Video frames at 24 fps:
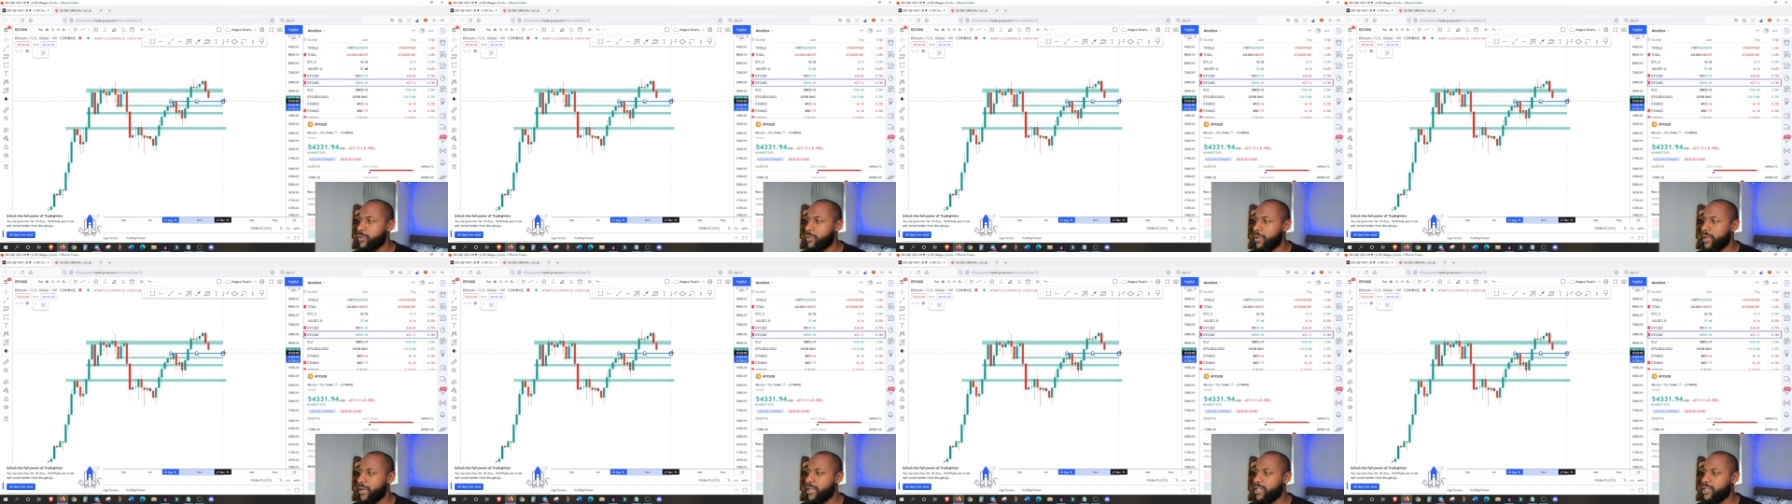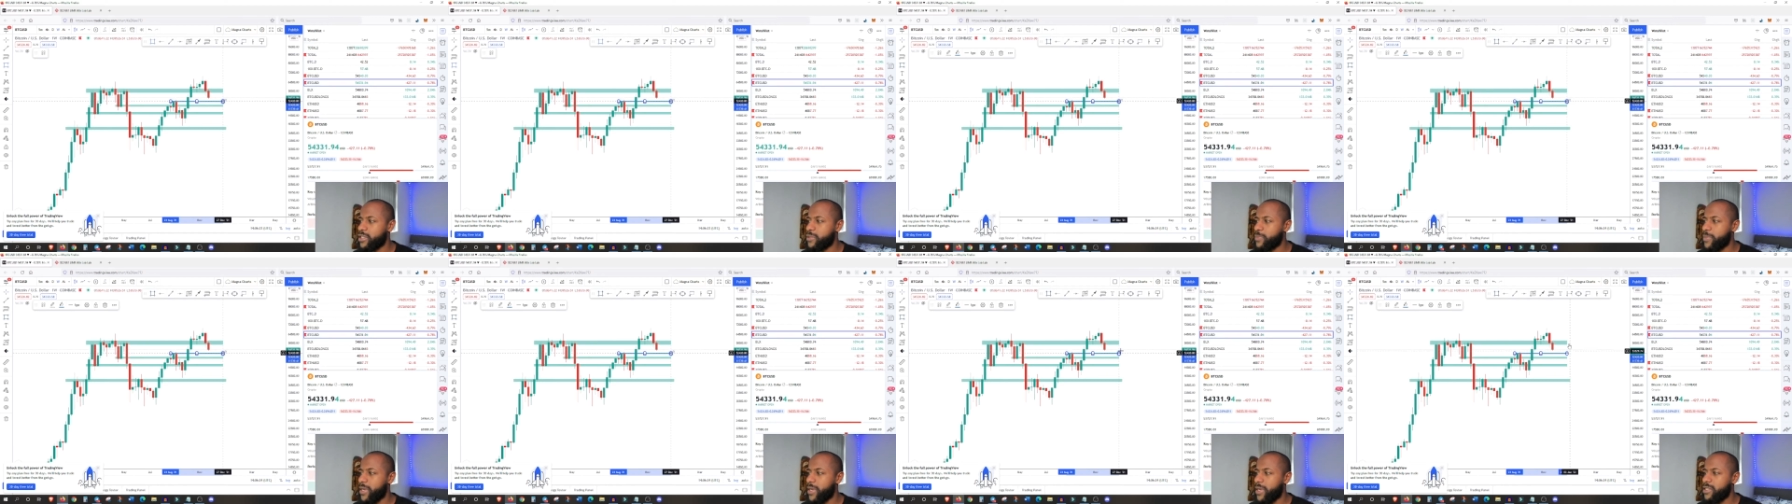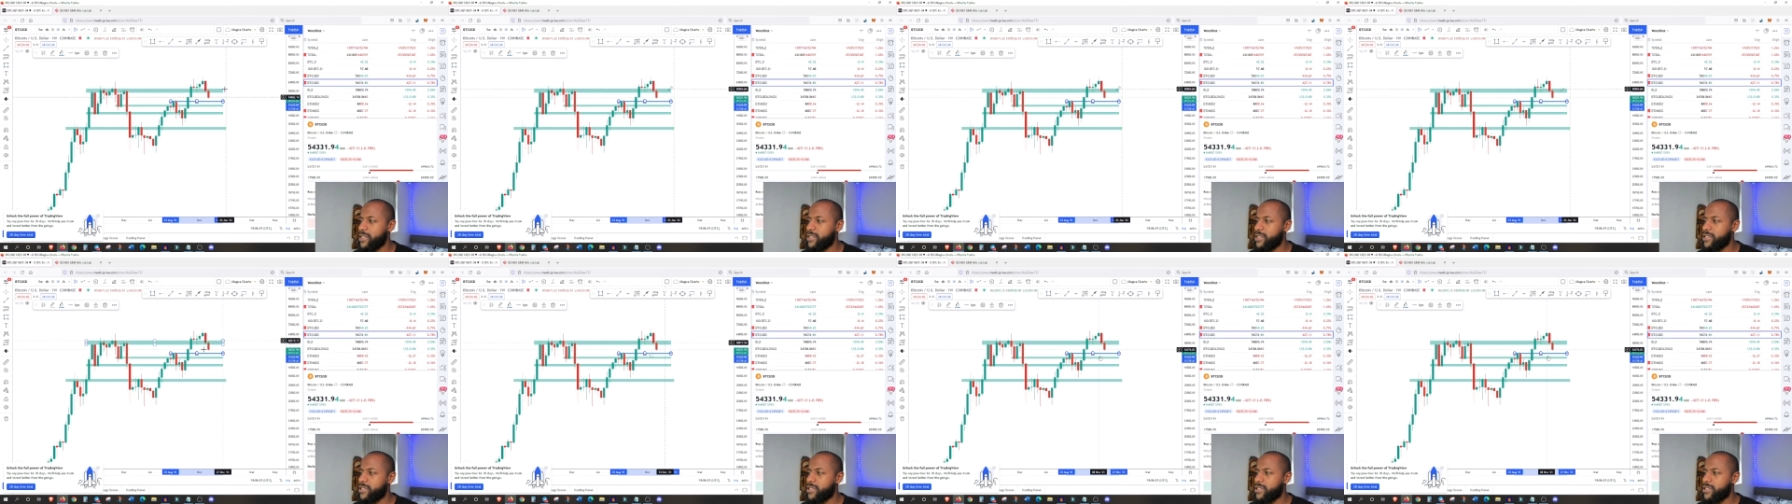So we can
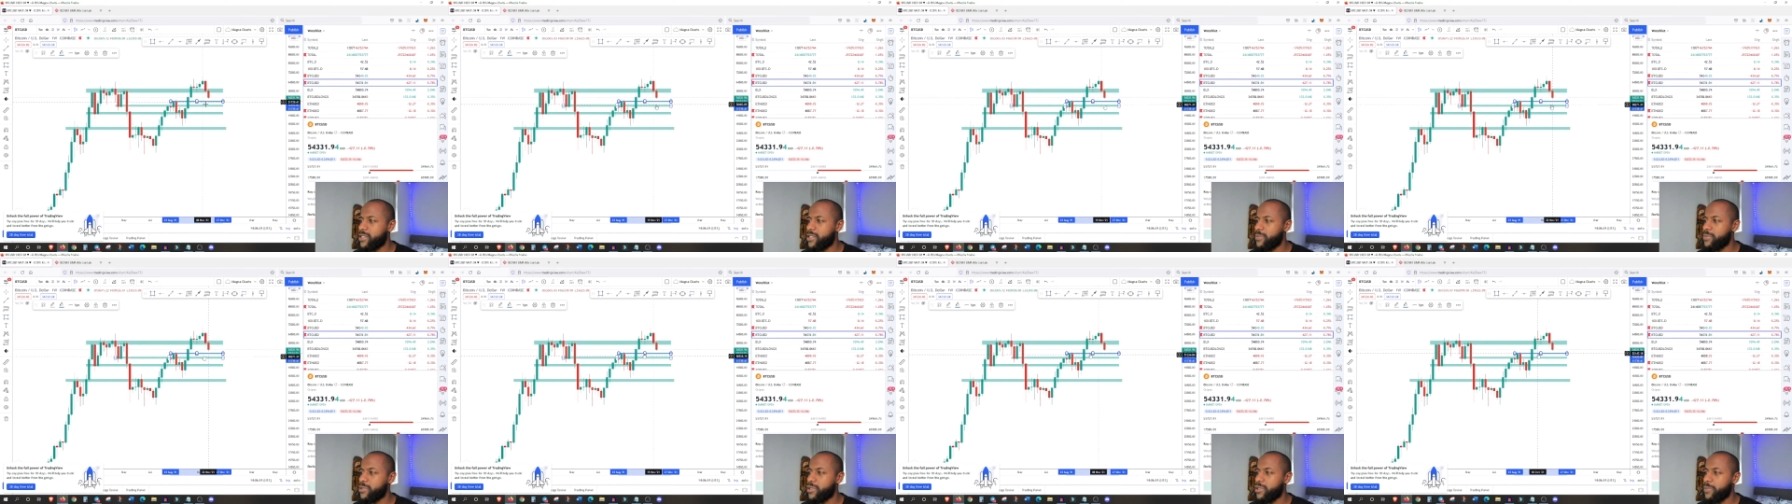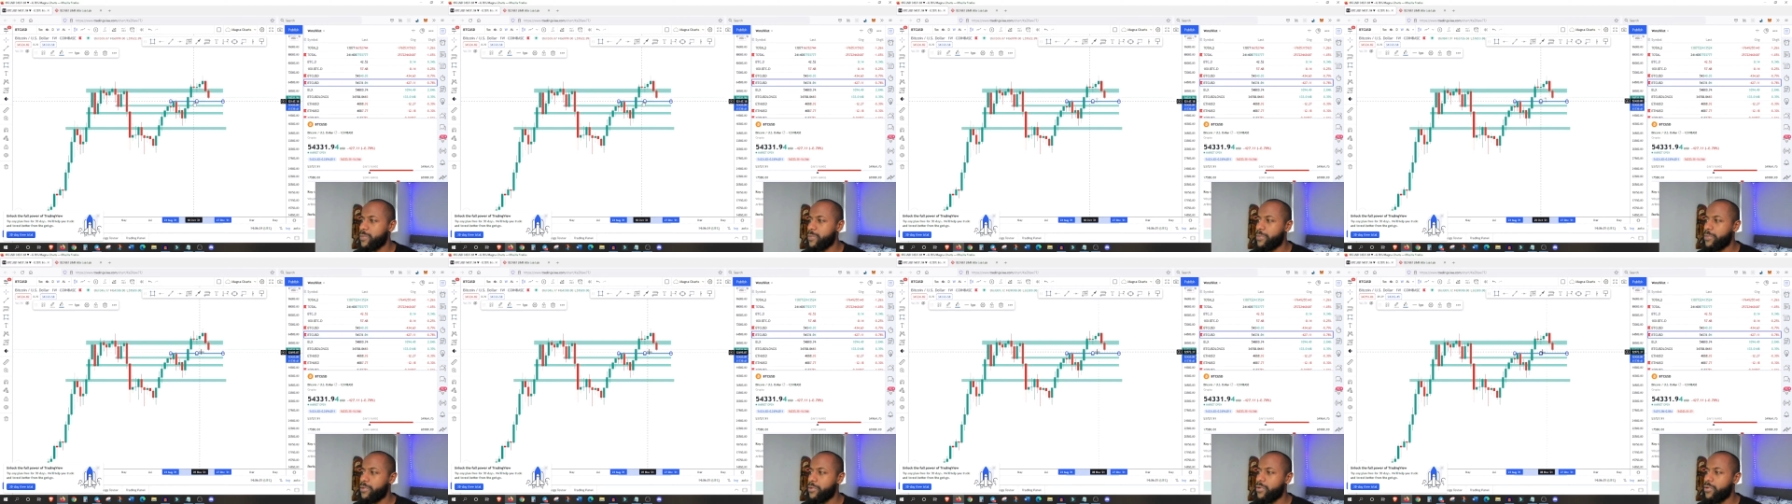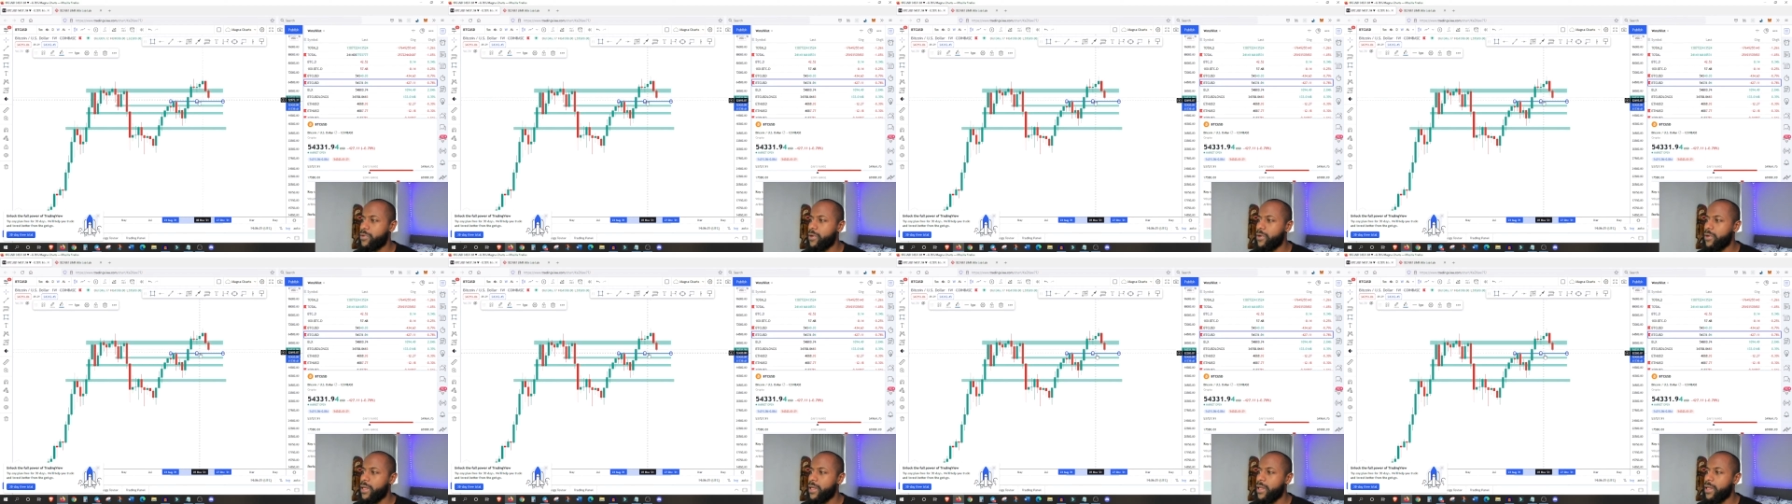expect some
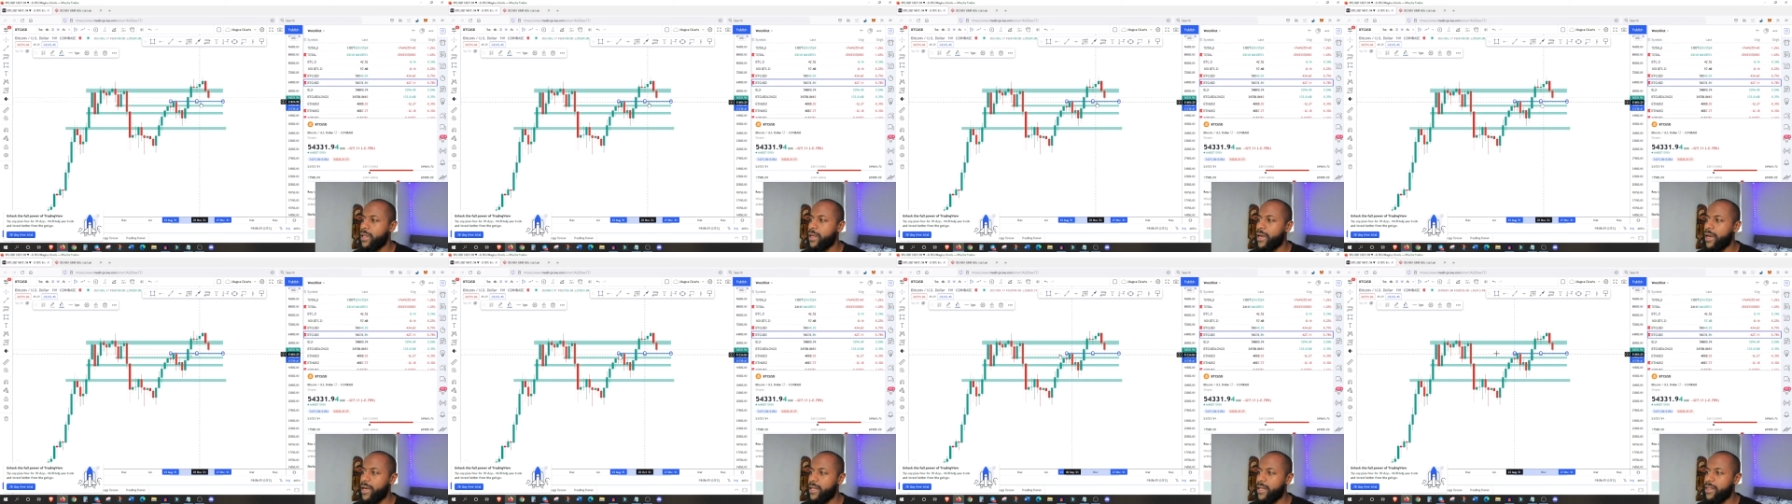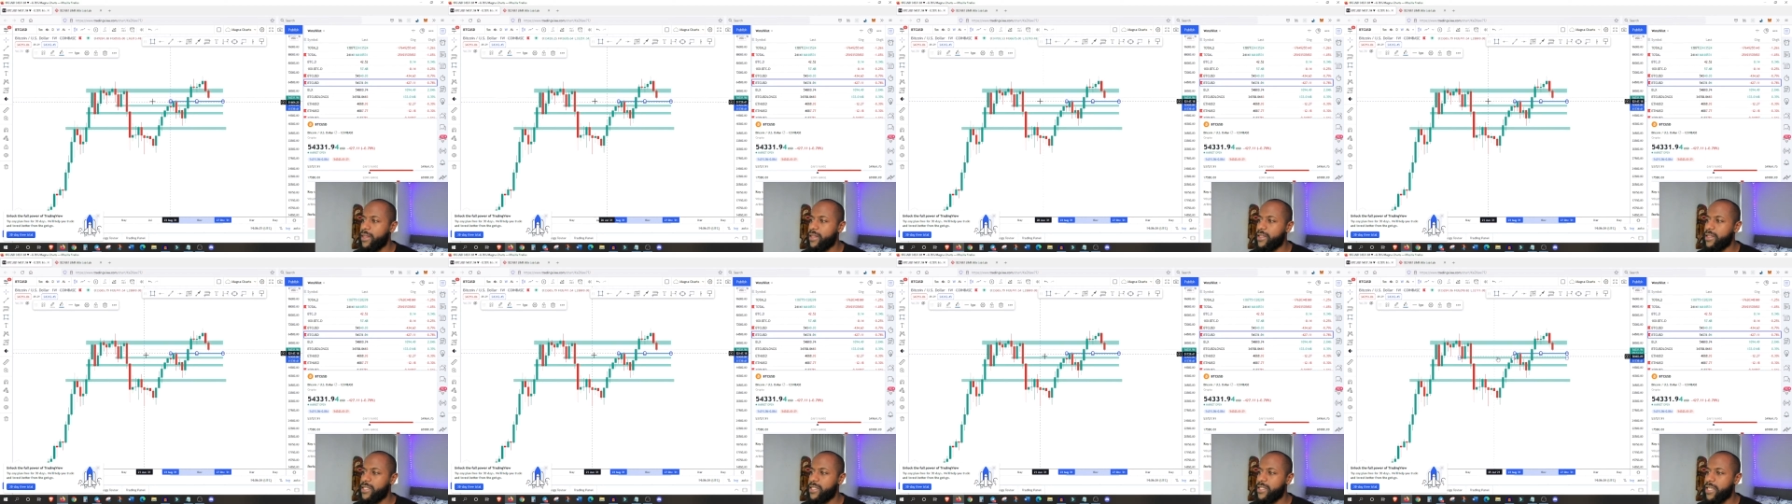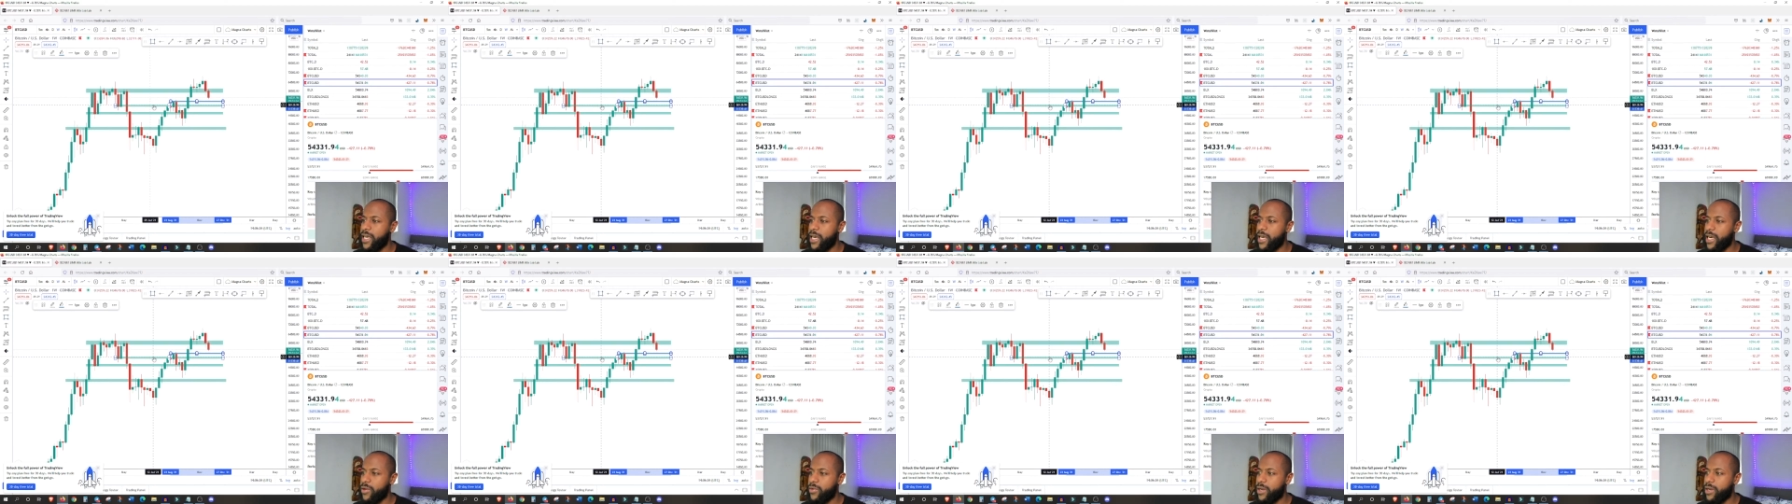support at
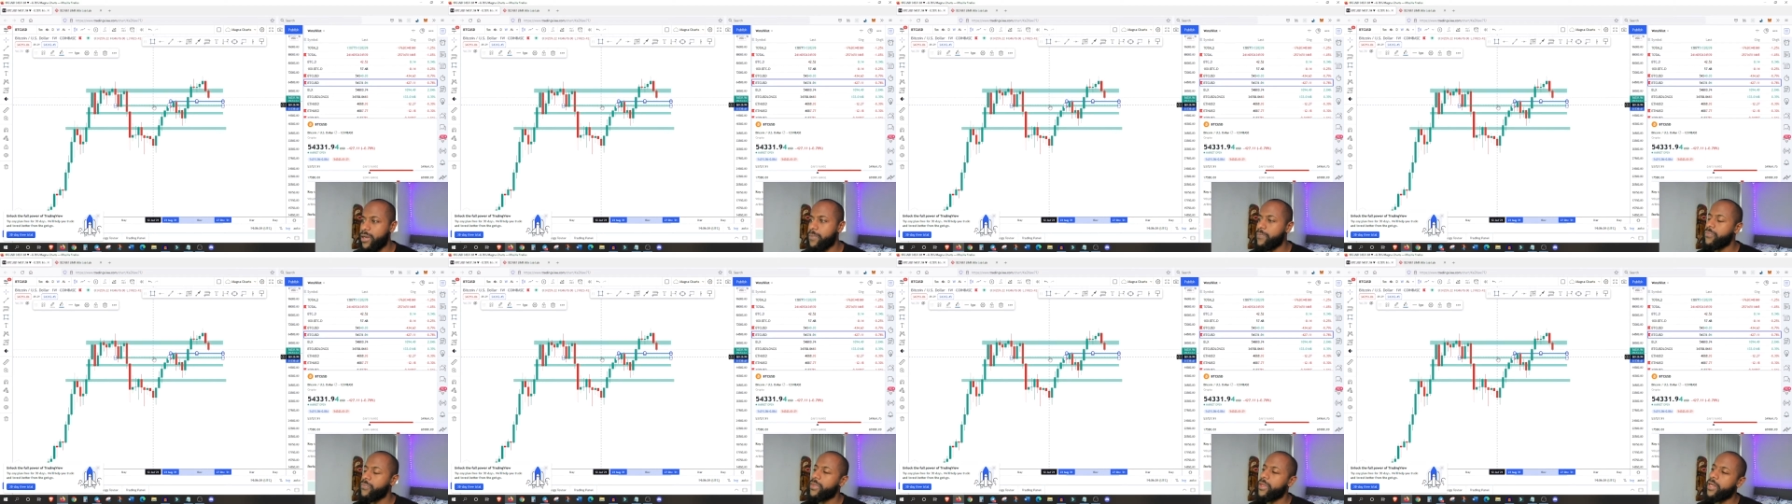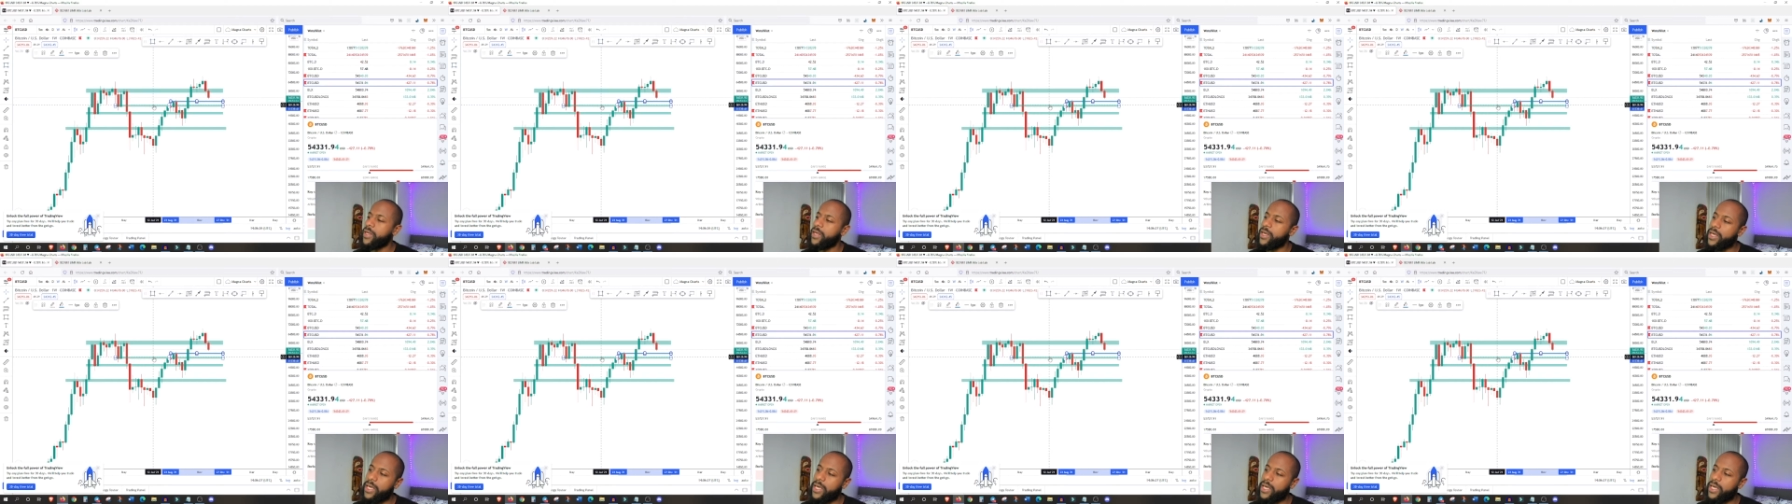this area,